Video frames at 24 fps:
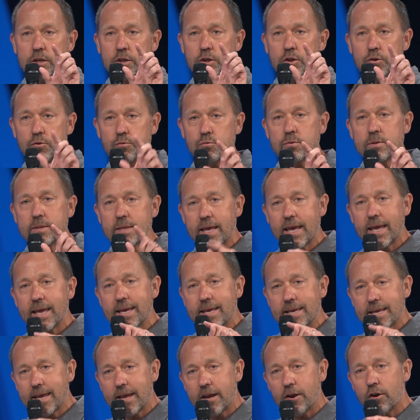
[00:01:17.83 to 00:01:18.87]
you
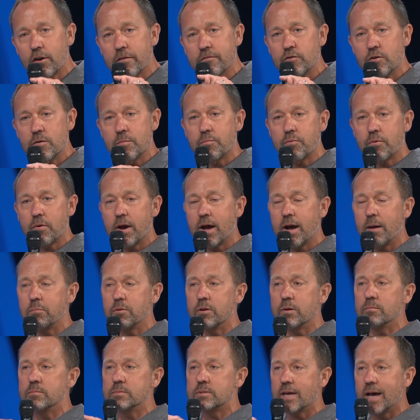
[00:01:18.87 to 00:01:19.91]
take care of your
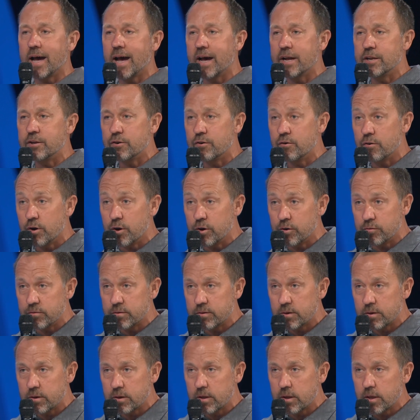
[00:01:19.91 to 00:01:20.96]
problems on your
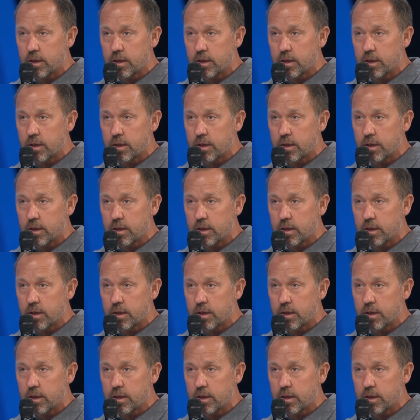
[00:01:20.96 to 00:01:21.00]
own.